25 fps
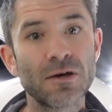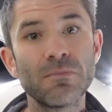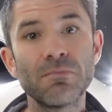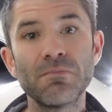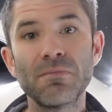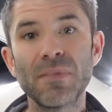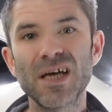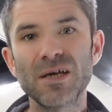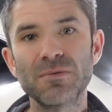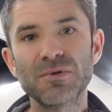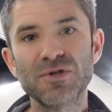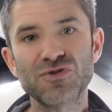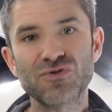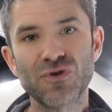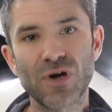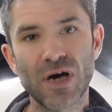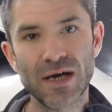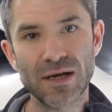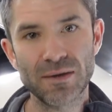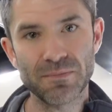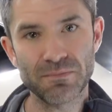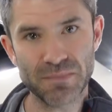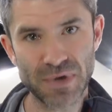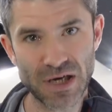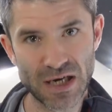maybe try
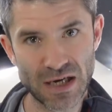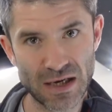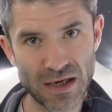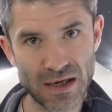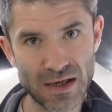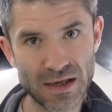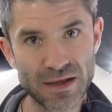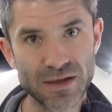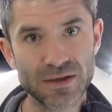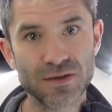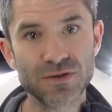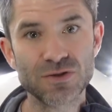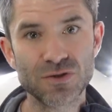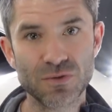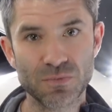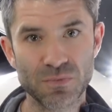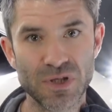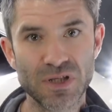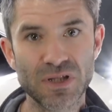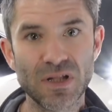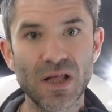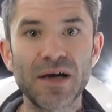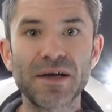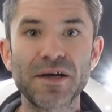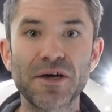and buy
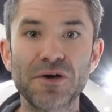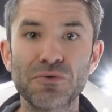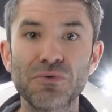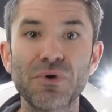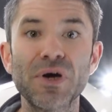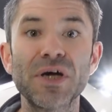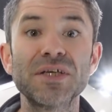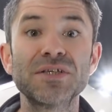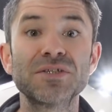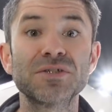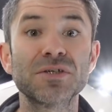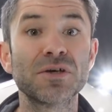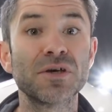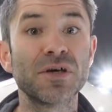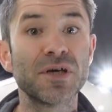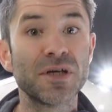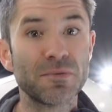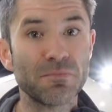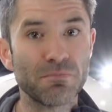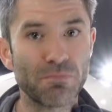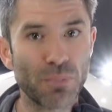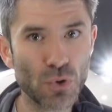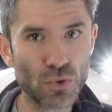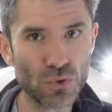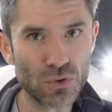something like Eraser
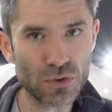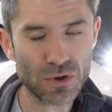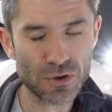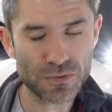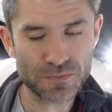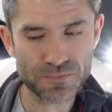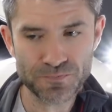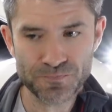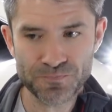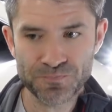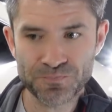in bulk.